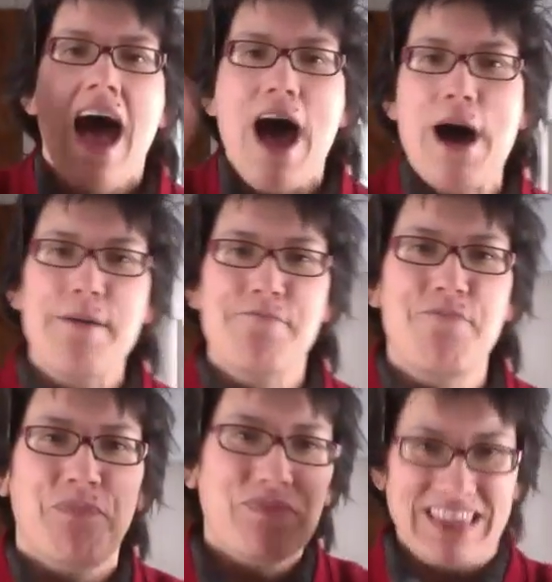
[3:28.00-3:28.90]
I
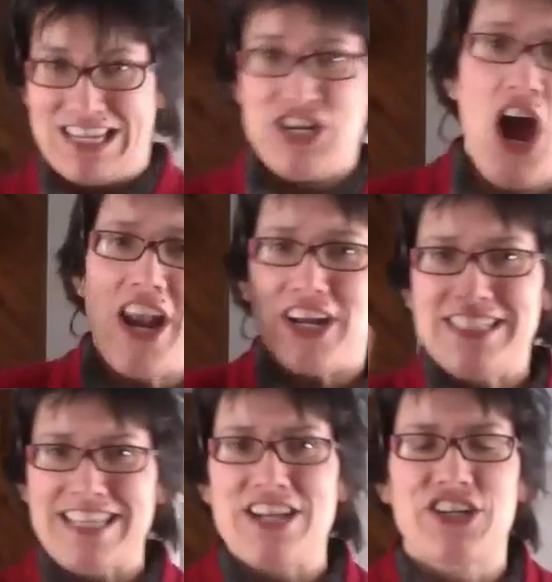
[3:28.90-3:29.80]
am. Not on
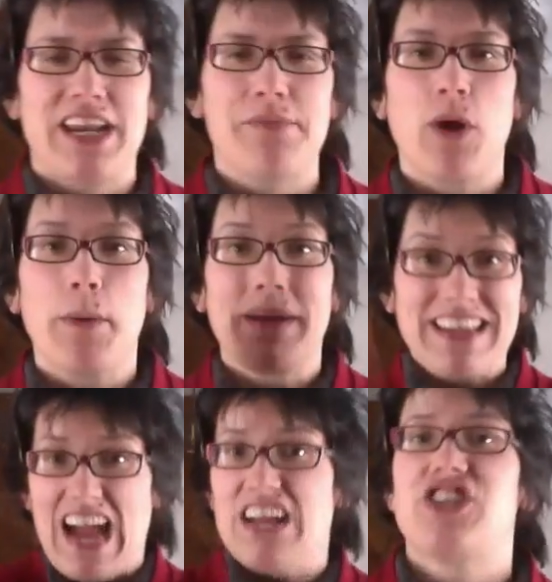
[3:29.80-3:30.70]
center anymore, but
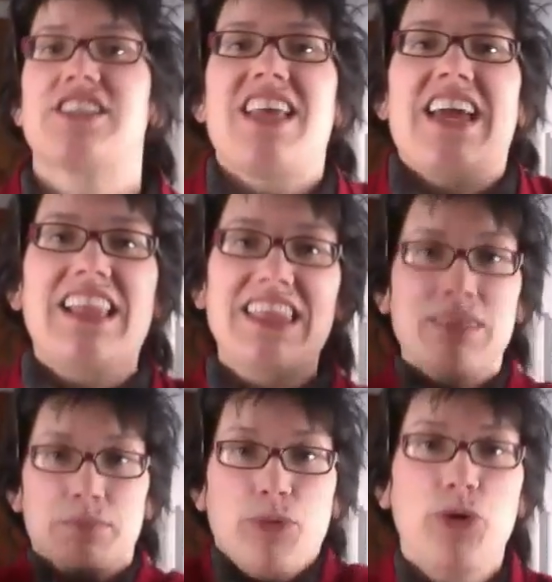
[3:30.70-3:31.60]
yeah, just like
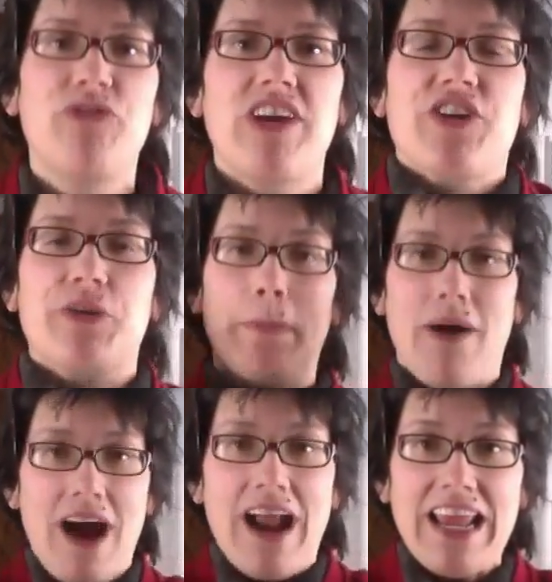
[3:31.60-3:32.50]
moving your
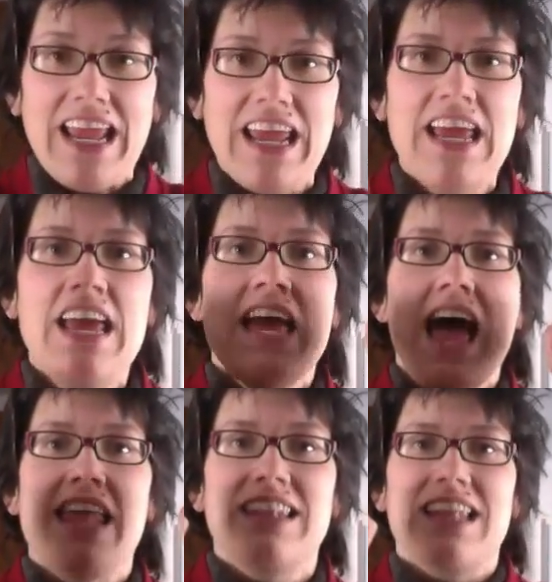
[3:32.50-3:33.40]
body
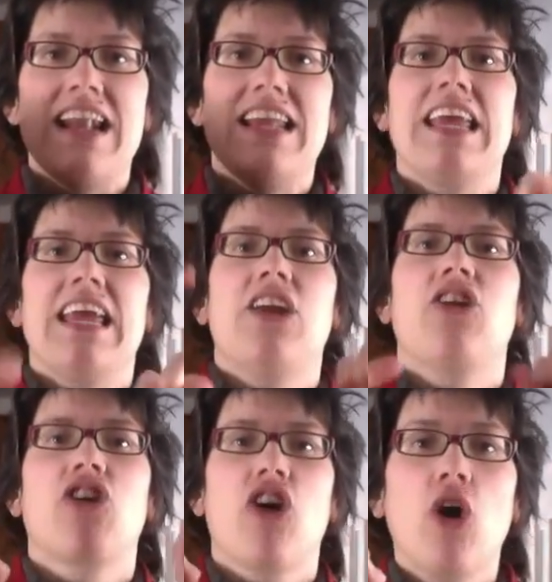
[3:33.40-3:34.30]
and letting it
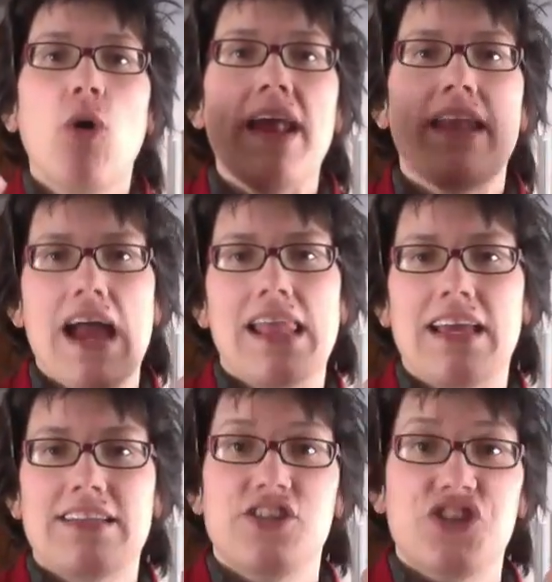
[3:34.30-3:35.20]
go. And I
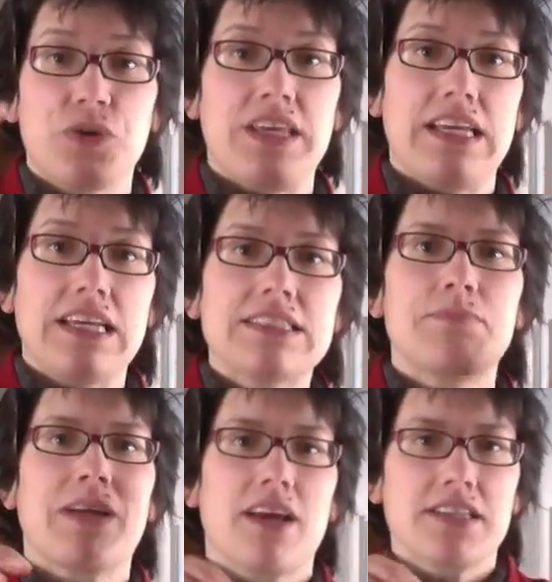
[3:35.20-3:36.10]
like to do these
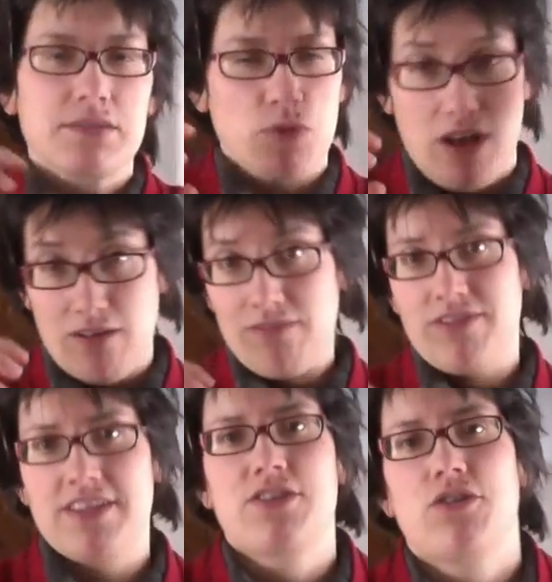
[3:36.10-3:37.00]
because,
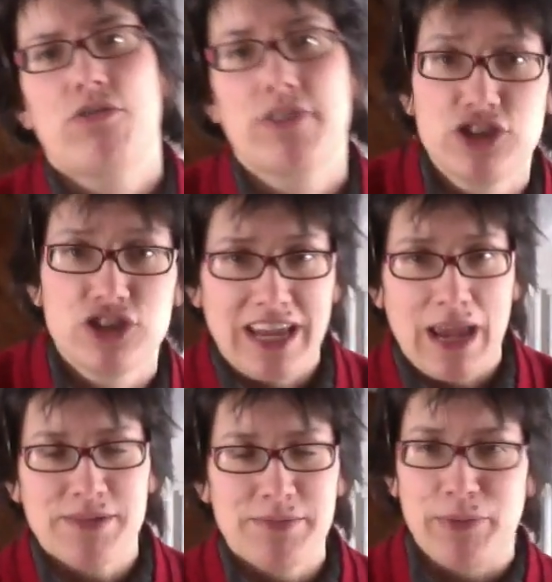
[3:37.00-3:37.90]
this originally
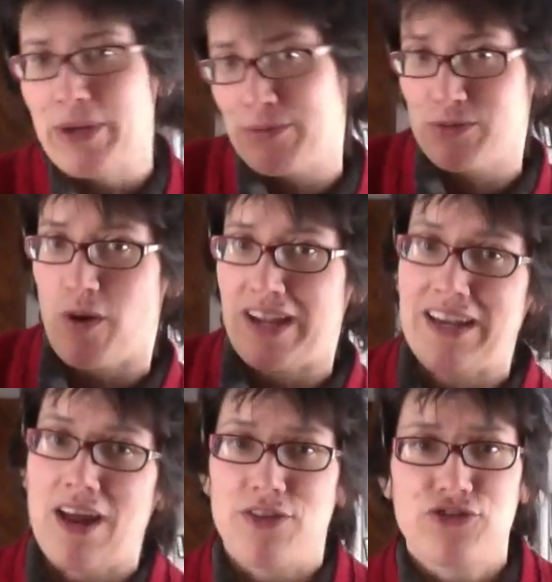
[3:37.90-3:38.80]
came to me when I was walking
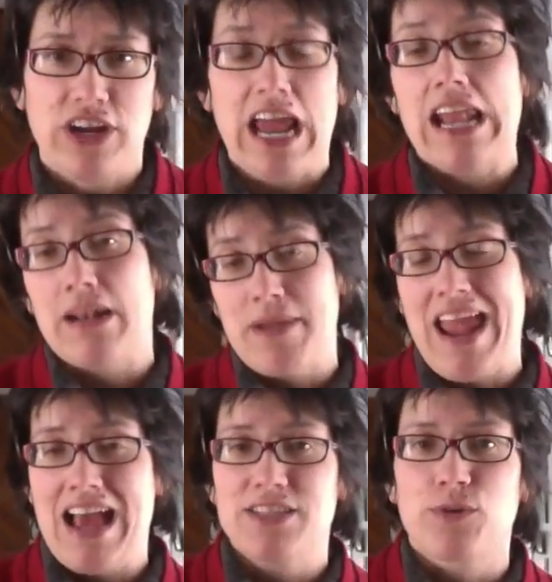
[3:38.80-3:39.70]
down the street and my
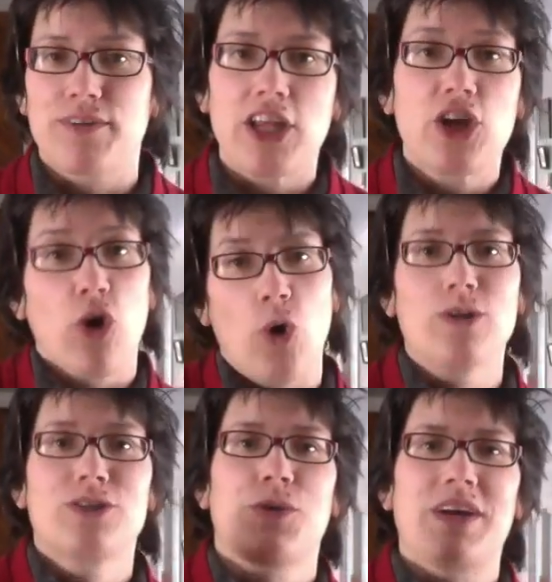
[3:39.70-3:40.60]
hands were really
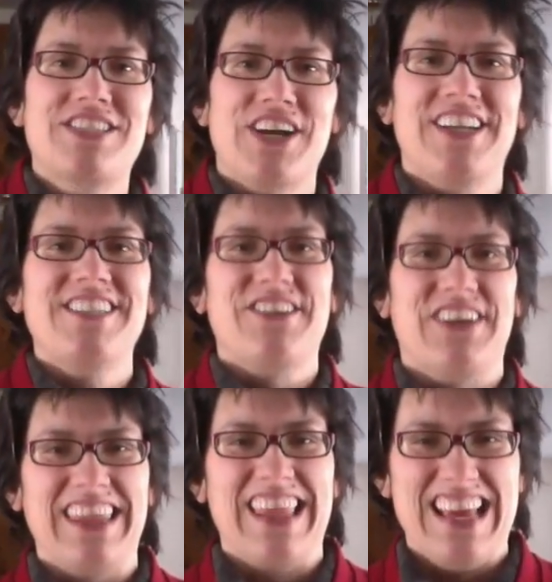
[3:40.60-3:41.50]
cold. So I started
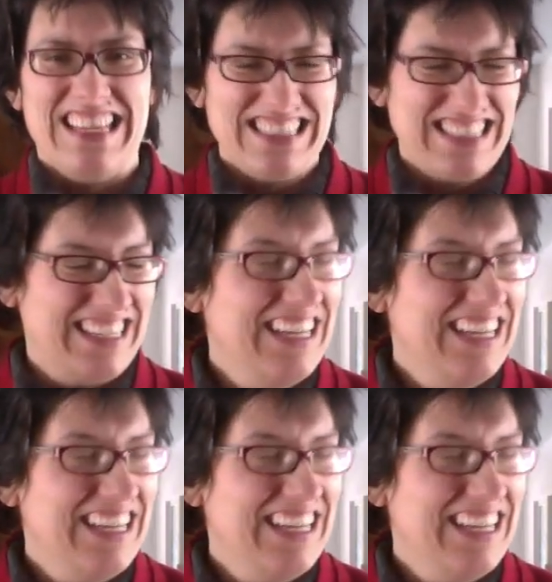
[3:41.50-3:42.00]
doing this.